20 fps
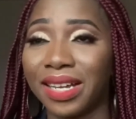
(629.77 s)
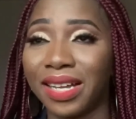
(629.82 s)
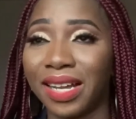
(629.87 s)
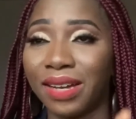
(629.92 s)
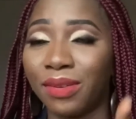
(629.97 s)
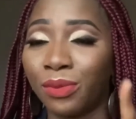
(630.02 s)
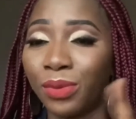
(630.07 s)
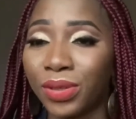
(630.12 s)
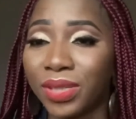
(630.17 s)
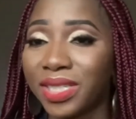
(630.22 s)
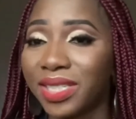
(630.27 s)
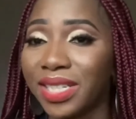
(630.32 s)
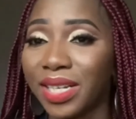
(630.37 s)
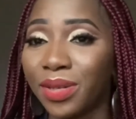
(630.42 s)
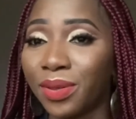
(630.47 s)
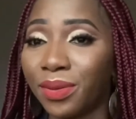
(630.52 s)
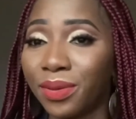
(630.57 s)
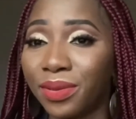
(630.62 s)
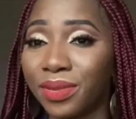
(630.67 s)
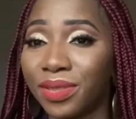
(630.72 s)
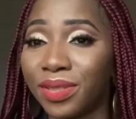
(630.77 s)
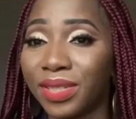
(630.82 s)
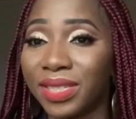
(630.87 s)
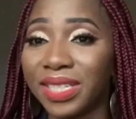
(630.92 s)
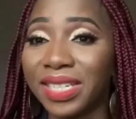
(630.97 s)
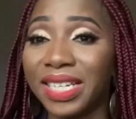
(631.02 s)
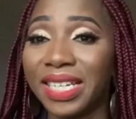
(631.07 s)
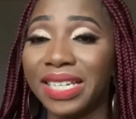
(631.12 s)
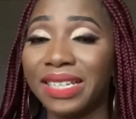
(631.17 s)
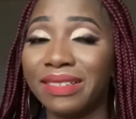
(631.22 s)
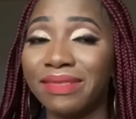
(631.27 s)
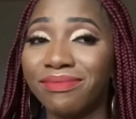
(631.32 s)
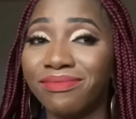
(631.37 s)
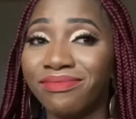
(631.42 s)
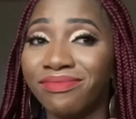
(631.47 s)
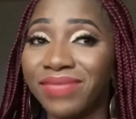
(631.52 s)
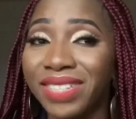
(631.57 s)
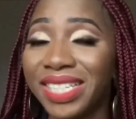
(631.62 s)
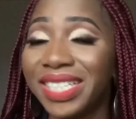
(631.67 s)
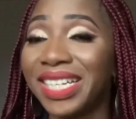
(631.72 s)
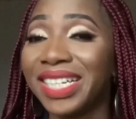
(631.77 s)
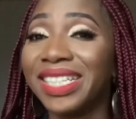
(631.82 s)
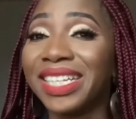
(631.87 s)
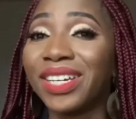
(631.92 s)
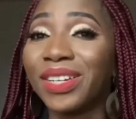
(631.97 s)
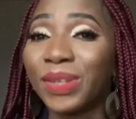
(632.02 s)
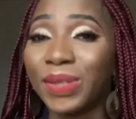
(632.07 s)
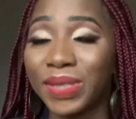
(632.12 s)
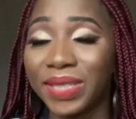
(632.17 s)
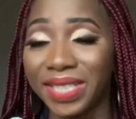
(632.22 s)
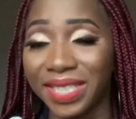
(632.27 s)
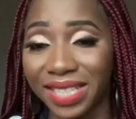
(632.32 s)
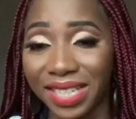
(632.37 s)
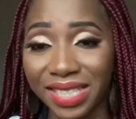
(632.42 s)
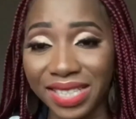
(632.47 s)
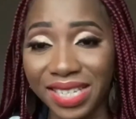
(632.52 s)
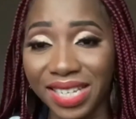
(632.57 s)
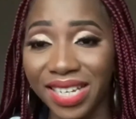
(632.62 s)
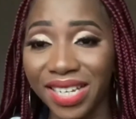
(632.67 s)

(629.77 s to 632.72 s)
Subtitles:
Washing their clothes doesn't mean that the clothes is dirty.